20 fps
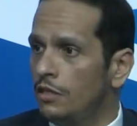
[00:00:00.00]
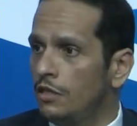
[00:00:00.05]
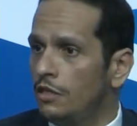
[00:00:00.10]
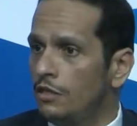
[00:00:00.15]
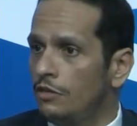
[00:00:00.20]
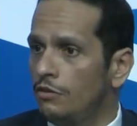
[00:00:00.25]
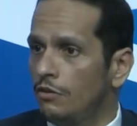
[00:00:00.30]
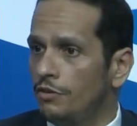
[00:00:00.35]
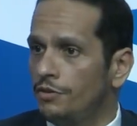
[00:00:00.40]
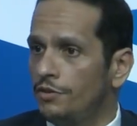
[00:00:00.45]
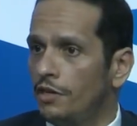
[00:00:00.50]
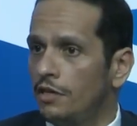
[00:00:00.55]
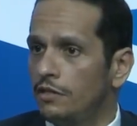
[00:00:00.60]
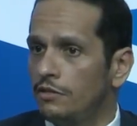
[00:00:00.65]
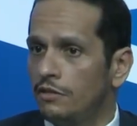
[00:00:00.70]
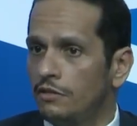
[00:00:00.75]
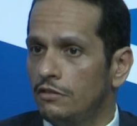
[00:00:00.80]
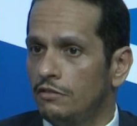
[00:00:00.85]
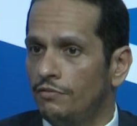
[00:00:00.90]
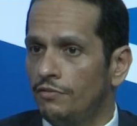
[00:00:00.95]
not
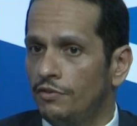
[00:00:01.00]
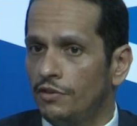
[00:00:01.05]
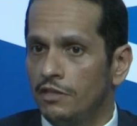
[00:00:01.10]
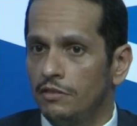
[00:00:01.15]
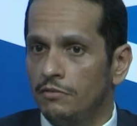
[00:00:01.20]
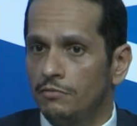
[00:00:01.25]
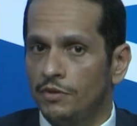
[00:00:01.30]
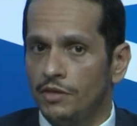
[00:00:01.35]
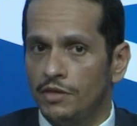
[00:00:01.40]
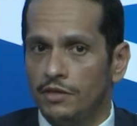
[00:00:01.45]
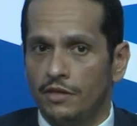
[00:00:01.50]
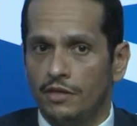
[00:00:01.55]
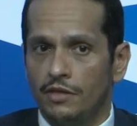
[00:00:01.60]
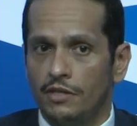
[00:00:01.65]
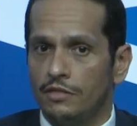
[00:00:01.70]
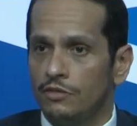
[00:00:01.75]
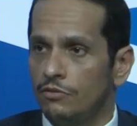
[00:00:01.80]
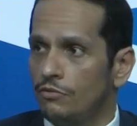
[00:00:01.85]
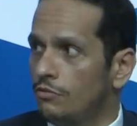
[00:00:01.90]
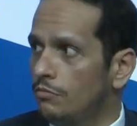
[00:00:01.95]
identified by
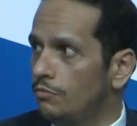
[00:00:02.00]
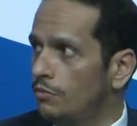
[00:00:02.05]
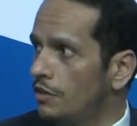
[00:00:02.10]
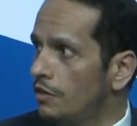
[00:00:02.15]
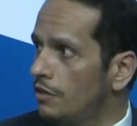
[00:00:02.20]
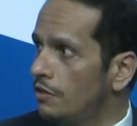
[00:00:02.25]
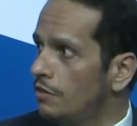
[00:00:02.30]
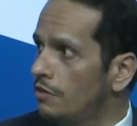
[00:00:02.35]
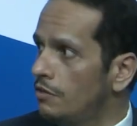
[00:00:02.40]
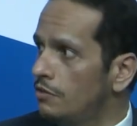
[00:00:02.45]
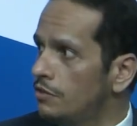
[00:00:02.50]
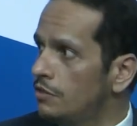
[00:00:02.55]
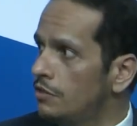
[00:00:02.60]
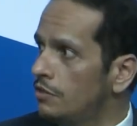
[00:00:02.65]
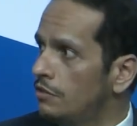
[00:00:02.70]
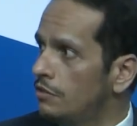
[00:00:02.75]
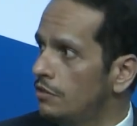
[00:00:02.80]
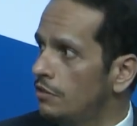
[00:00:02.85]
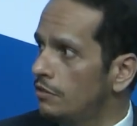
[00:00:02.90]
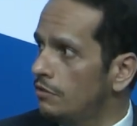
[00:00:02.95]
race or by
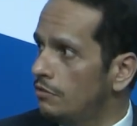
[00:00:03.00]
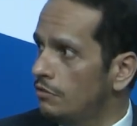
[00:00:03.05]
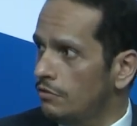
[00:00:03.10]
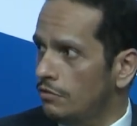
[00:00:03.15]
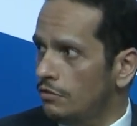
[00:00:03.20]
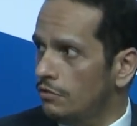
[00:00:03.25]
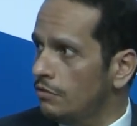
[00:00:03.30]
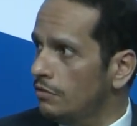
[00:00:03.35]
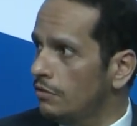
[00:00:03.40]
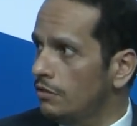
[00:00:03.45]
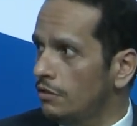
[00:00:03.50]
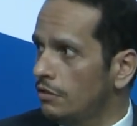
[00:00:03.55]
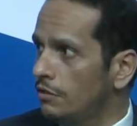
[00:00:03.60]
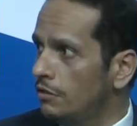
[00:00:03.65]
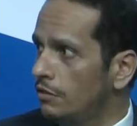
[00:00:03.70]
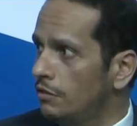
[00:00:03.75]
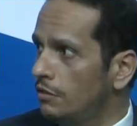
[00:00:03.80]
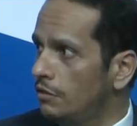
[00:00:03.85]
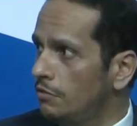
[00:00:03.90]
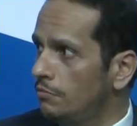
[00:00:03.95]
ethnicity or
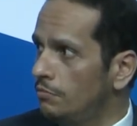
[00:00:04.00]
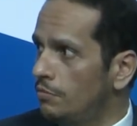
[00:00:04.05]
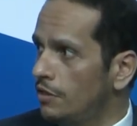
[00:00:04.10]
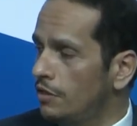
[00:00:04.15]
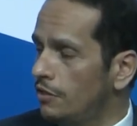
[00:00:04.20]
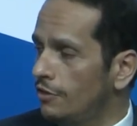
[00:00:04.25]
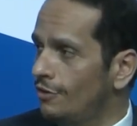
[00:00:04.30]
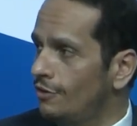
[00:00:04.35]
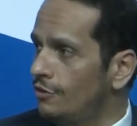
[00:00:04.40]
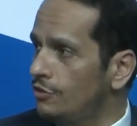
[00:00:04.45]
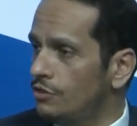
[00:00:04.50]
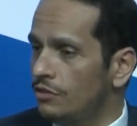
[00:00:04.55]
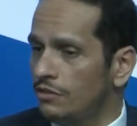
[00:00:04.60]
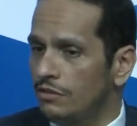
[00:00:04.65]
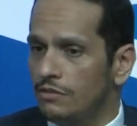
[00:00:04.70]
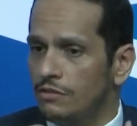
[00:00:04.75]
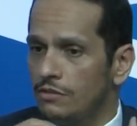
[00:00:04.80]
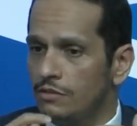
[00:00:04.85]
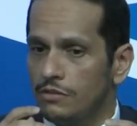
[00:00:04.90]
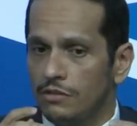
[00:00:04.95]
uh, by religion
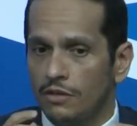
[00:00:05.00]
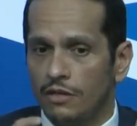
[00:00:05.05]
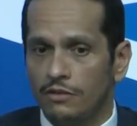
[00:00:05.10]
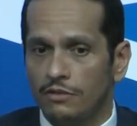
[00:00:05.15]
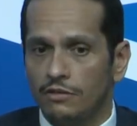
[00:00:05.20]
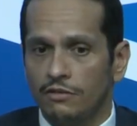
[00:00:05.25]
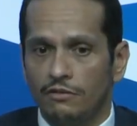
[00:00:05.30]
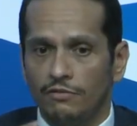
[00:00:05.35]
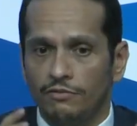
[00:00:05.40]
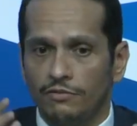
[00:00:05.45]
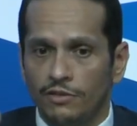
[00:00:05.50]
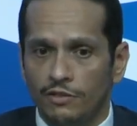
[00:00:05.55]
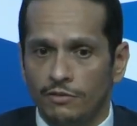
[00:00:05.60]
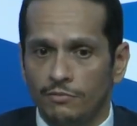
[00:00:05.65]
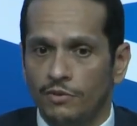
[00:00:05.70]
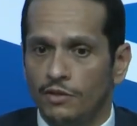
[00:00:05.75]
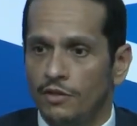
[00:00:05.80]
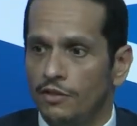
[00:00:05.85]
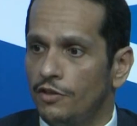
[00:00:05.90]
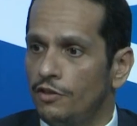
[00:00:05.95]
it's identified
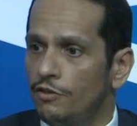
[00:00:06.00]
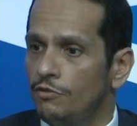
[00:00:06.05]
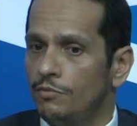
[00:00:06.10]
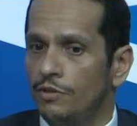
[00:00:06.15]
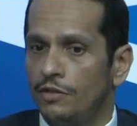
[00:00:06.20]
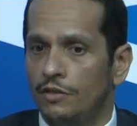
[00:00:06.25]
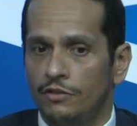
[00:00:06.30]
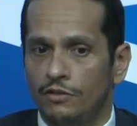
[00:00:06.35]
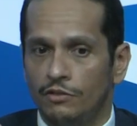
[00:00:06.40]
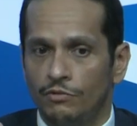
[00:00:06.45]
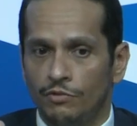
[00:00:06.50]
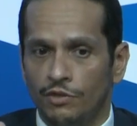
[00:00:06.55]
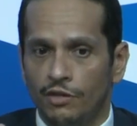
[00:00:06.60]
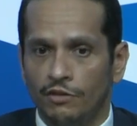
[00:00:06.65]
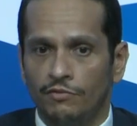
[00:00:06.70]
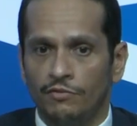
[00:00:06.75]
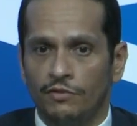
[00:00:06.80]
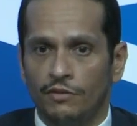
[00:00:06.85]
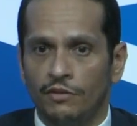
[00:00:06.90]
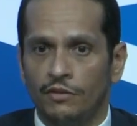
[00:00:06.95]
by the humanity
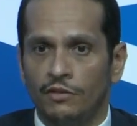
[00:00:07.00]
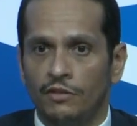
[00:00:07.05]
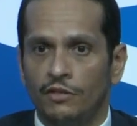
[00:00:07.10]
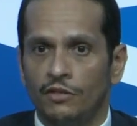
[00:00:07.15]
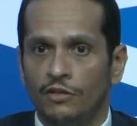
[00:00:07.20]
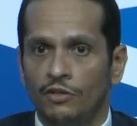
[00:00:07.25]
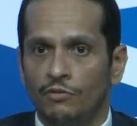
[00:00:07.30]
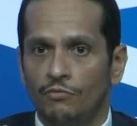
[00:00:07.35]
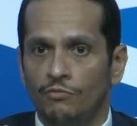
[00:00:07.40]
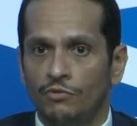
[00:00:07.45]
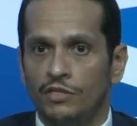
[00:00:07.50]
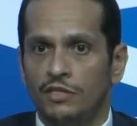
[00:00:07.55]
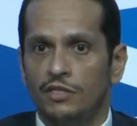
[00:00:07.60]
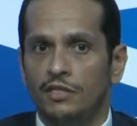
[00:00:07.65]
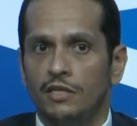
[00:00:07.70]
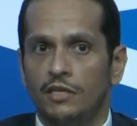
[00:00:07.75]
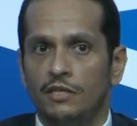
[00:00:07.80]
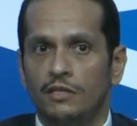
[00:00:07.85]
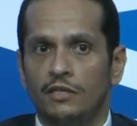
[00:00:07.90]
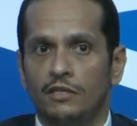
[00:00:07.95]
wherever we see
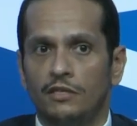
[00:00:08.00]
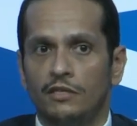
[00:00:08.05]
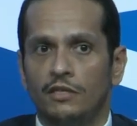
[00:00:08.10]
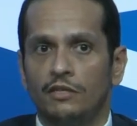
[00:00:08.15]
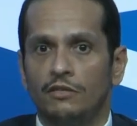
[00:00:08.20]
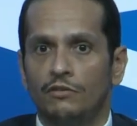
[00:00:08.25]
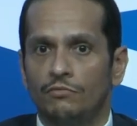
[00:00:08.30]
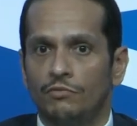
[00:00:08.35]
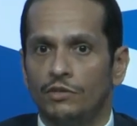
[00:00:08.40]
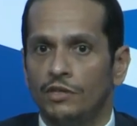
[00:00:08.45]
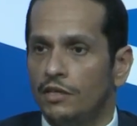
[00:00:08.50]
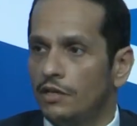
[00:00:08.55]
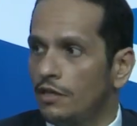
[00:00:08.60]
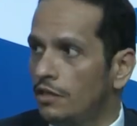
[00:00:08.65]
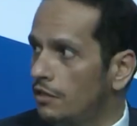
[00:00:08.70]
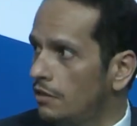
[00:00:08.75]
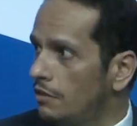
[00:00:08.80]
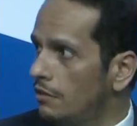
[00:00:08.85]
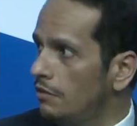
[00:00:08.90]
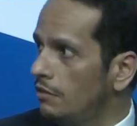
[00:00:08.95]
a need and we
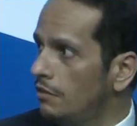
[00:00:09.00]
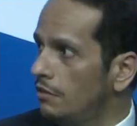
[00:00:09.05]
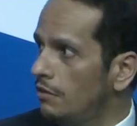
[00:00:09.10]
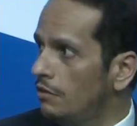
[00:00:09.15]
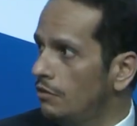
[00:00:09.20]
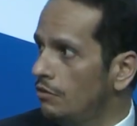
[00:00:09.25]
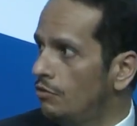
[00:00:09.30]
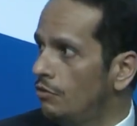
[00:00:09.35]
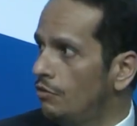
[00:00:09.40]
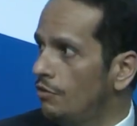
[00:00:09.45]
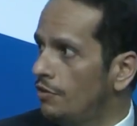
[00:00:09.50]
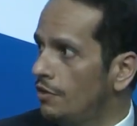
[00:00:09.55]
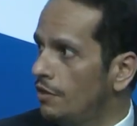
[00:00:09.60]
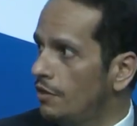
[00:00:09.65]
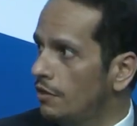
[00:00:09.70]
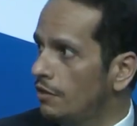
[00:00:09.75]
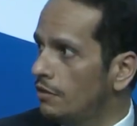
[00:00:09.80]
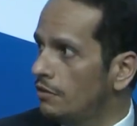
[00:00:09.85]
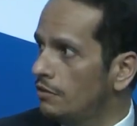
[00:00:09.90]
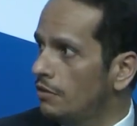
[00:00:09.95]
can go there
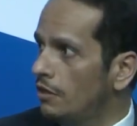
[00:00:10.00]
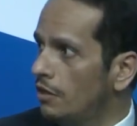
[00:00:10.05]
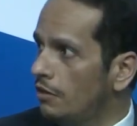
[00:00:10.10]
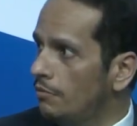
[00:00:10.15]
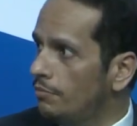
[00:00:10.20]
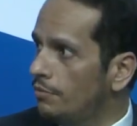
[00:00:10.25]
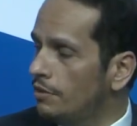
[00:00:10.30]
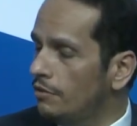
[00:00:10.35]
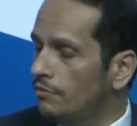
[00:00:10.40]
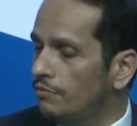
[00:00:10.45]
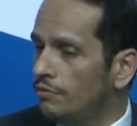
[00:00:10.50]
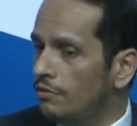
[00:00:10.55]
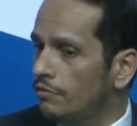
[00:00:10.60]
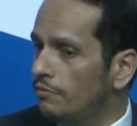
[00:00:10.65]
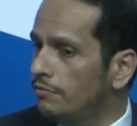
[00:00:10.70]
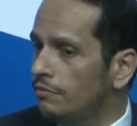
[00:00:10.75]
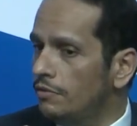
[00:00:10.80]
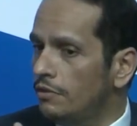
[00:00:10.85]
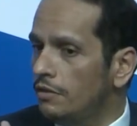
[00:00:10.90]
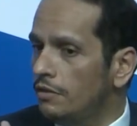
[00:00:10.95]
and help and
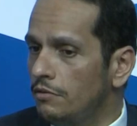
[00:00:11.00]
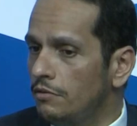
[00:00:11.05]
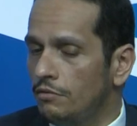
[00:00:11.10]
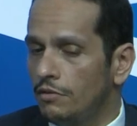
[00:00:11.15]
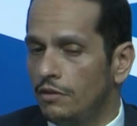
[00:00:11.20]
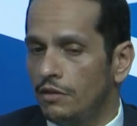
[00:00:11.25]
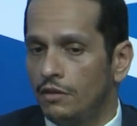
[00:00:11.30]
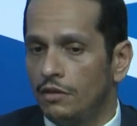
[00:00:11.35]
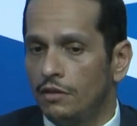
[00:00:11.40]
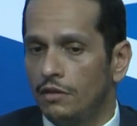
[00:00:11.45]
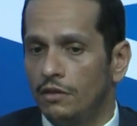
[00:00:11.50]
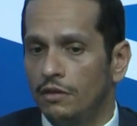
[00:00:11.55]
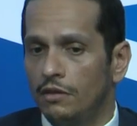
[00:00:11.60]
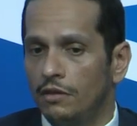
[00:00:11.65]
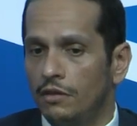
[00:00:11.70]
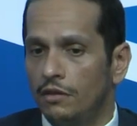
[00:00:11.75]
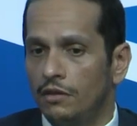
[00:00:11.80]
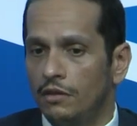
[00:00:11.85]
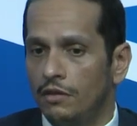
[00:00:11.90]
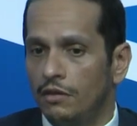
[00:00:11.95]
fulfill, uh,
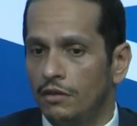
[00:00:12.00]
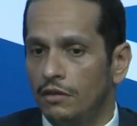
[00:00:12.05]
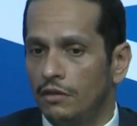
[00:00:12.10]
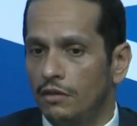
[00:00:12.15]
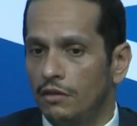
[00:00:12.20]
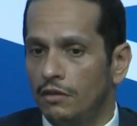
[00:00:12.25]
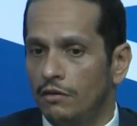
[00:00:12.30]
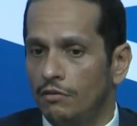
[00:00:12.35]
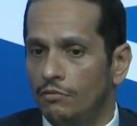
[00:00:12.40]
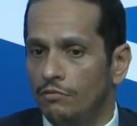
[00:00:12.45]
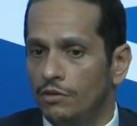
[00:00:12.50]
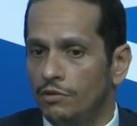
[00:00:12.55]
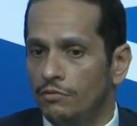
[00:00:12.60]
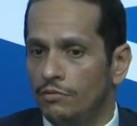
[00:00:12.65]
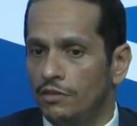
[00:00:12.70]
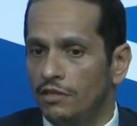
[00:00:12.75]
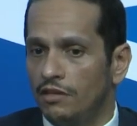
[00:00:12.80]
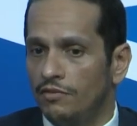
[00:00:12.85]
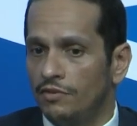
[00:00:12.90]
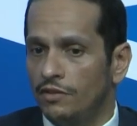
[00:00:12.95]
we will
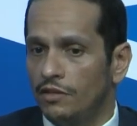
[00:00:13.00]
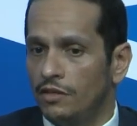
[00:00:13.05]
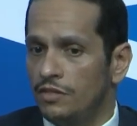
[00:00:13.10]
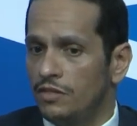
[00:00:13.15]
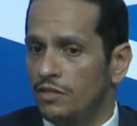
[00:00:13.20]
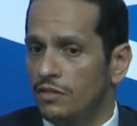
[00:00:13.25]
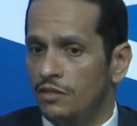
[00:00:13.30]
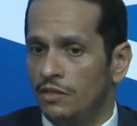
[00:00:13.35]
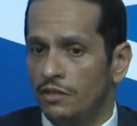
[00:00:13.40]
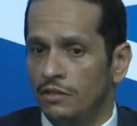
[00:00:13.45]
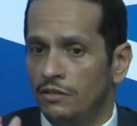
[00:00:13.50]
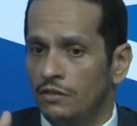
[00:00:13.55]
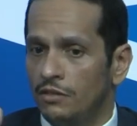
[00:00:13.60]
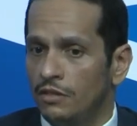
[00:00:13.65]
never hesitate.